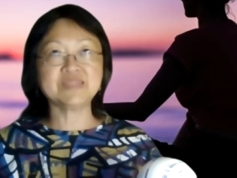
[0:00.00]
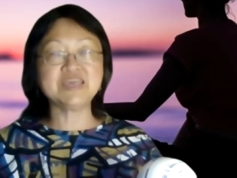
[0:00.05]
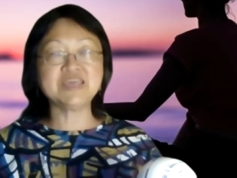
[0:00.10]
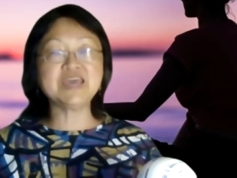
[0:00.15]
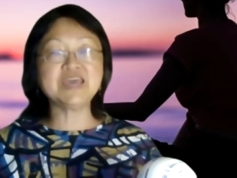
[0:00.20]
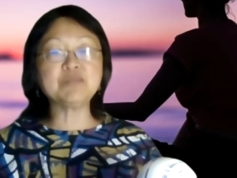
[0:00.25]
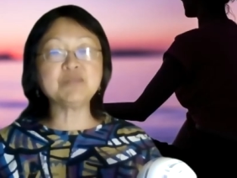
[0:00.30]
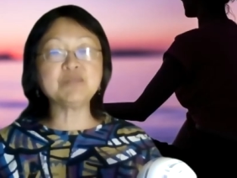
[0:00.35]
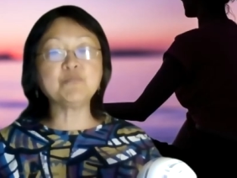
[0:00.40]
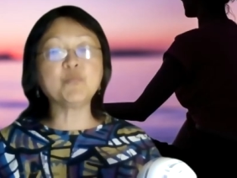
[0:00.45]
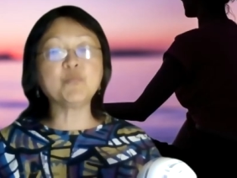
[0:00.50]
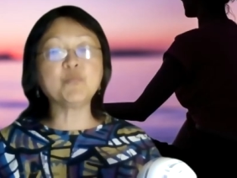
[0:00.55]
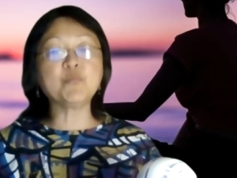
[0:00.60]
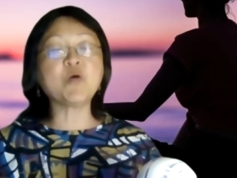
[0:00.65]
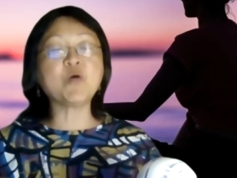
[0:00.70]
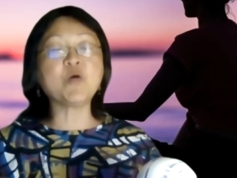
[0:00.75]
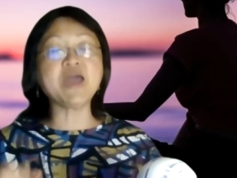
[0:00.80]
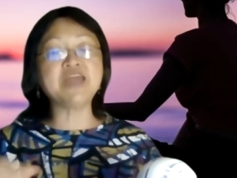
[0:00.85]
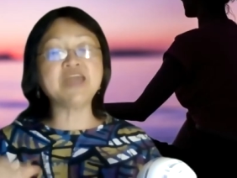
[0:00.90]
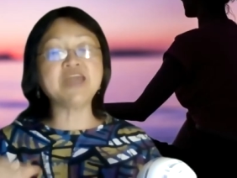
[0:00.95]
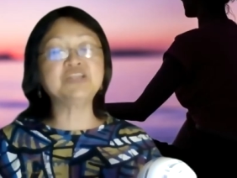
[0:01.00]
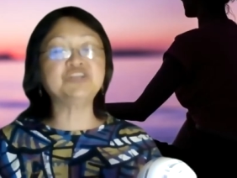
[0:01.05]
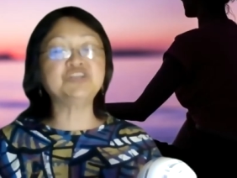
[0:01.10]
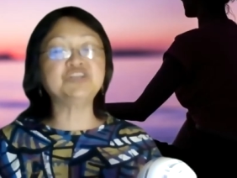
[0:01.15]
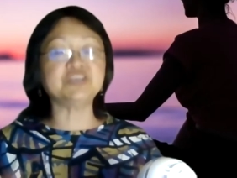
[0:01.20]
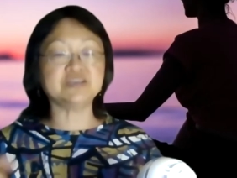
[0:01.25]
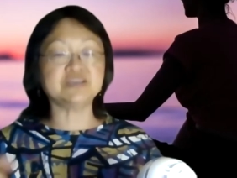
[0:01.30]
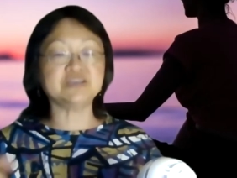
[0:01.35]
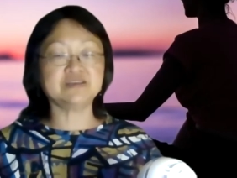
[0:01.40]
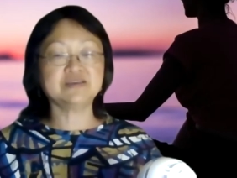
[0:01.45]
get more
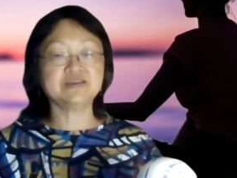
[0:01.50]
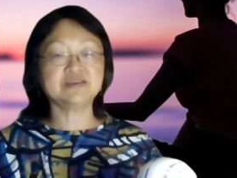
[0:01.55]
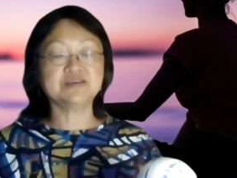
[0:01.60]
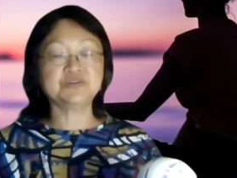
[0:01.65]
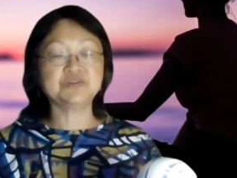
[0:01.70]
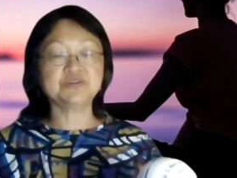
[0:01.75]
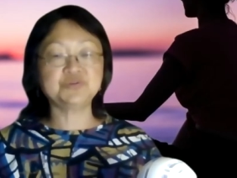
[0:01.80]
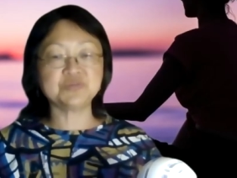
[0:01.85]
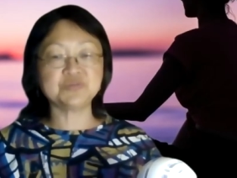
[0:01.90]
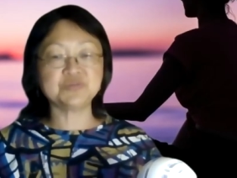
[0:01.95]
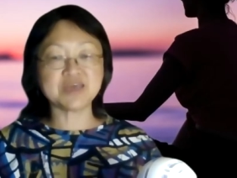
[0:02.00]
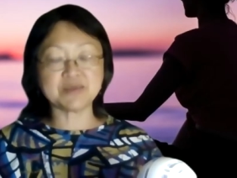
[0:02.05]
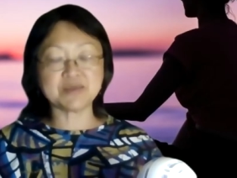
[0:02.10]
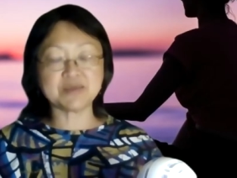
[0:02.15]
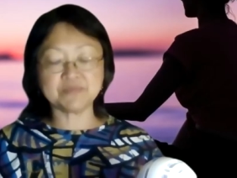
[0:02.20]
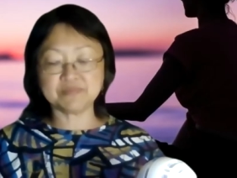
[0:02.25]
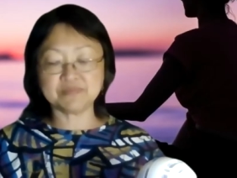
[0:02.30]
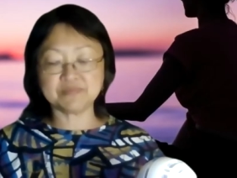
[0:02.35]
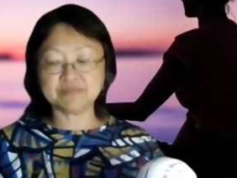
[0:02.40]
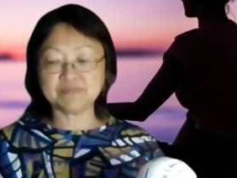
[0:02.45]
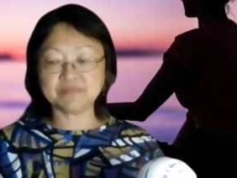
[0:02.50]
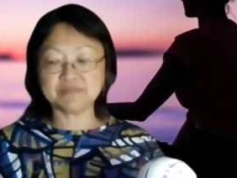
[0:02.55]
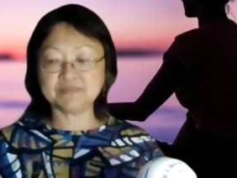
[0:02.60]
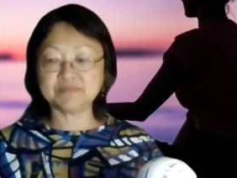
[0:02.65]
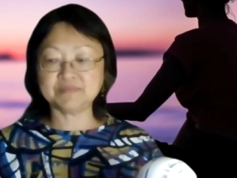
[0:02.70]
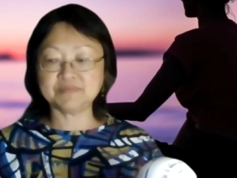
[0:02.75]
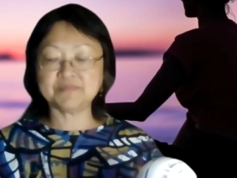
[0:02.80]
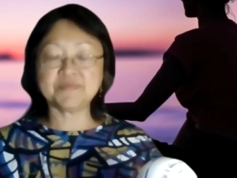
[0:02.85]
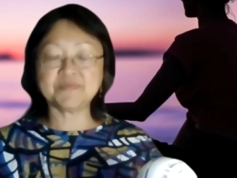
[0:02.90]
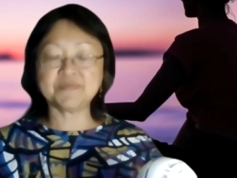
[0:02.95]
energy to that
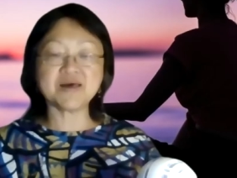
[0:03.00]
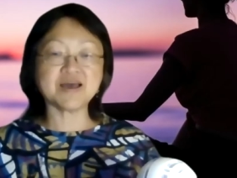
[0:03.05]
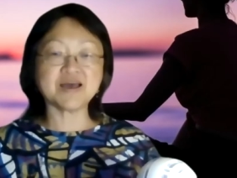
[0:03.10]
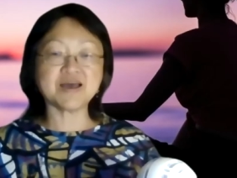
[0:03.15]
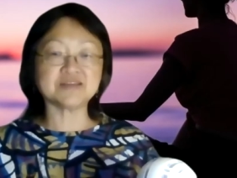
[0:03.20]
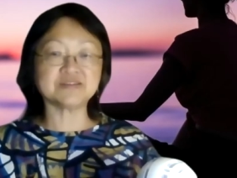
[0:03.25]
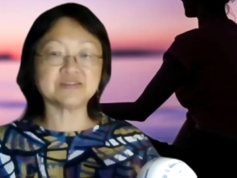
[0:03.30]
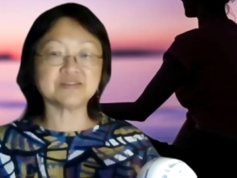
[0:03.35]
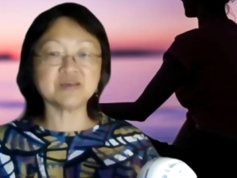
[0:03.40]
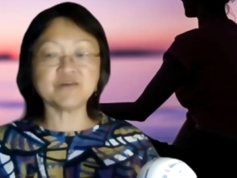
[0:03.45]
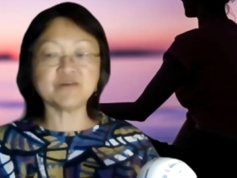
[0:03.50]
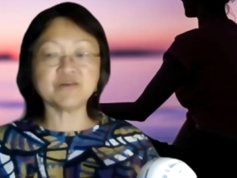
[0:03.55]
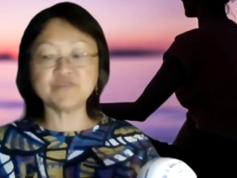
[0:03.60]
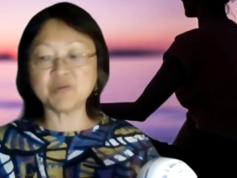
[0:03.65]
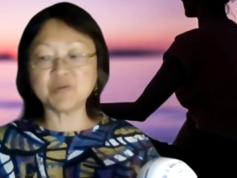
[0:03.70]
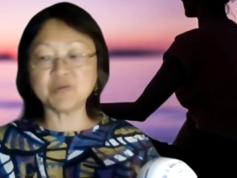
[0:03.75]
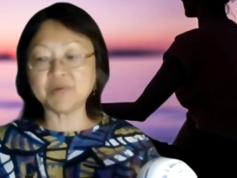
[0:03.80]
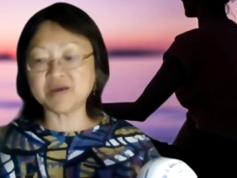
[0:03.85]
part of your